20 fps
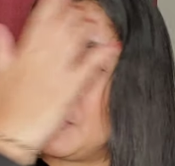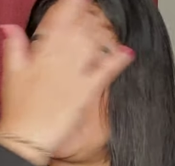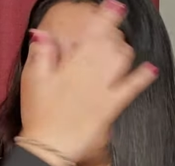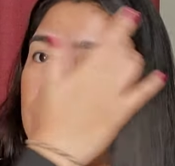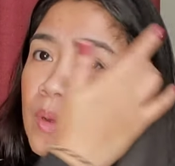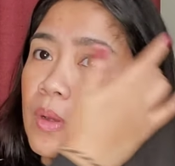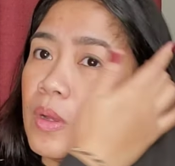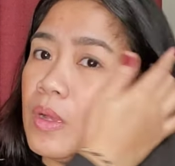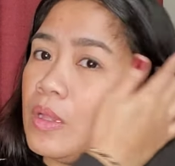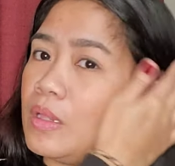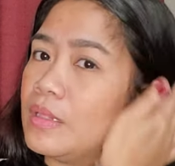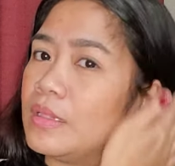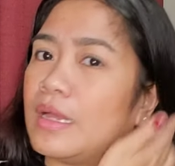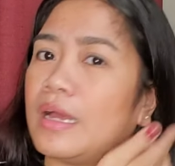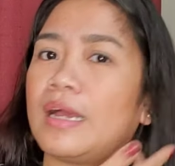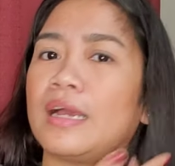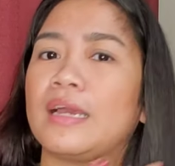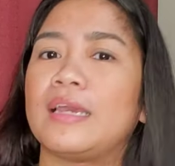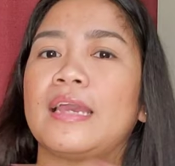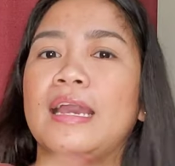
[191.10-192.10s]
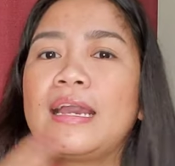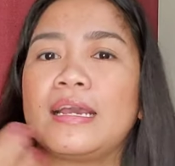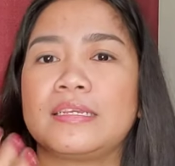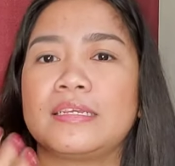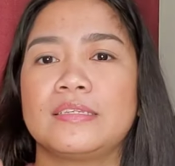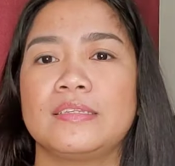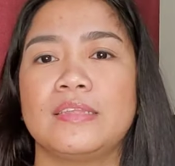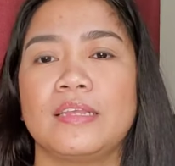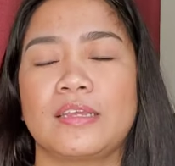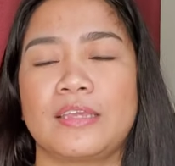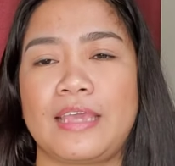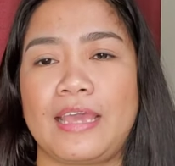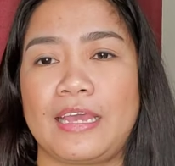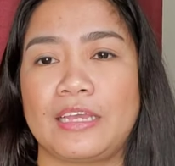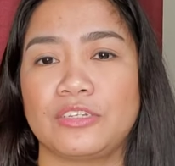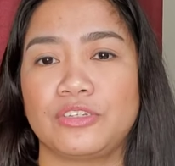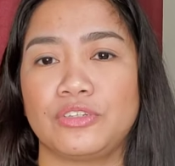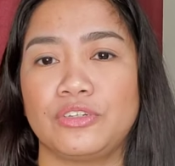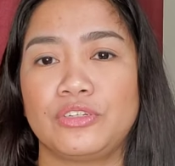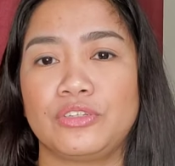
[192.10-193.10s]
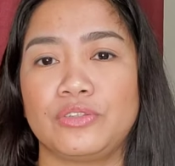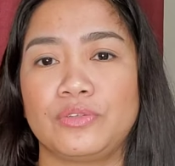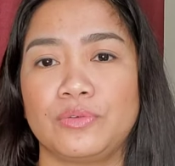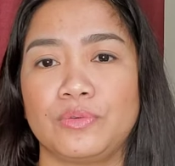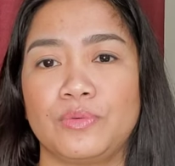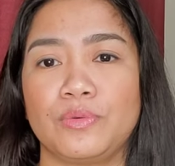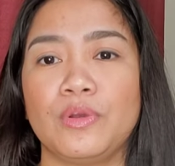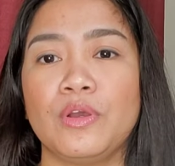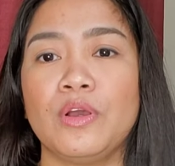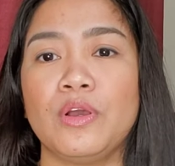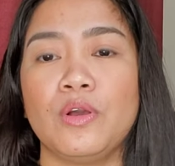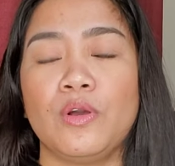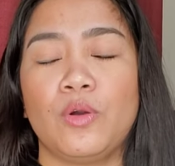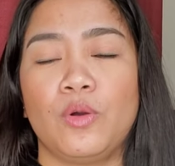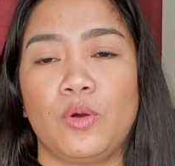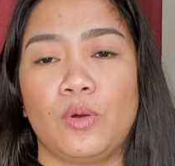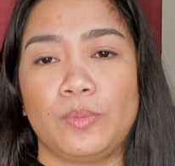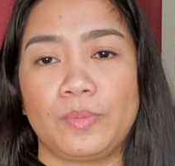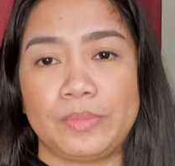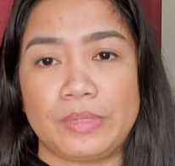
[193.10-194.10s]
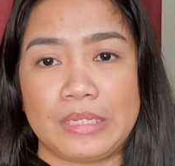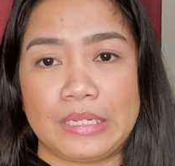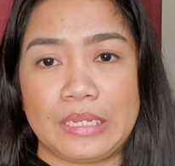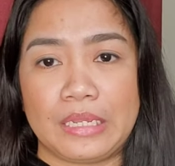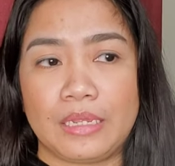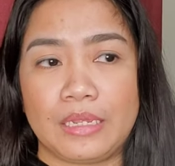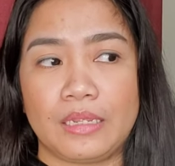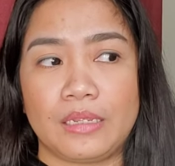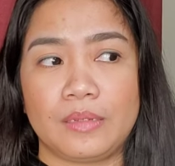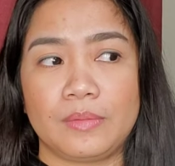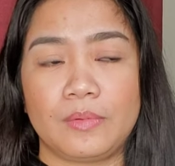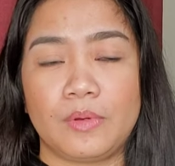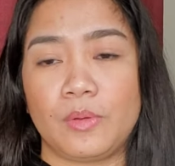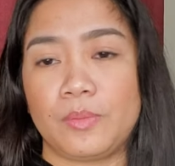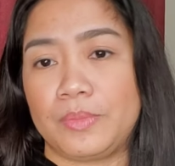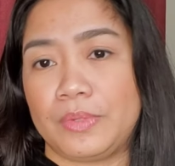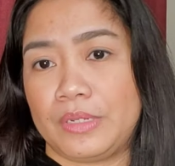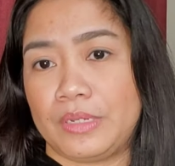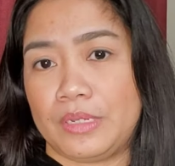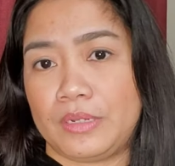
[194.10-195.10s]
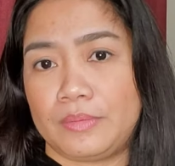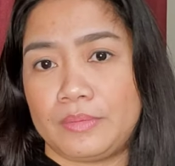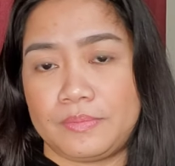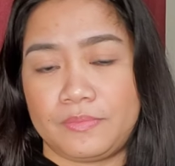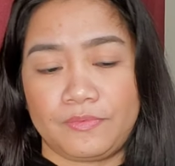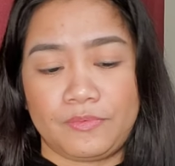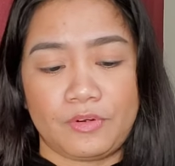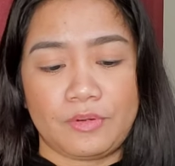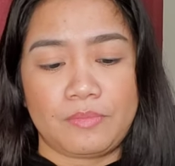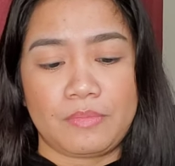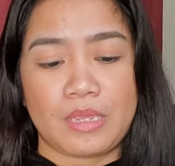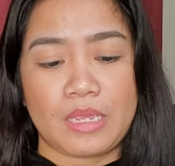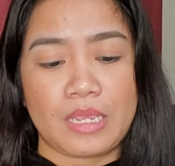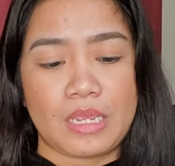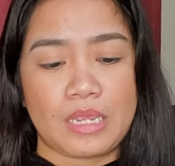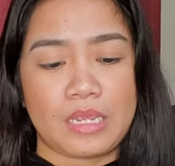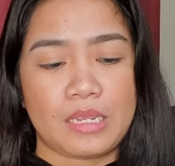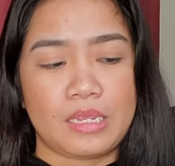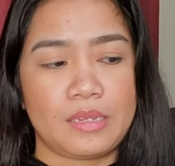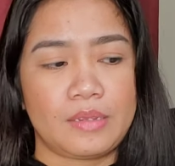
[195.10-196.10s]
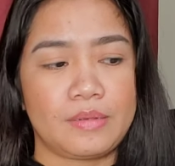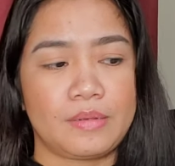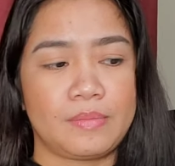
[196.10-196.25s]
mall, I asked the cashier to open it for me.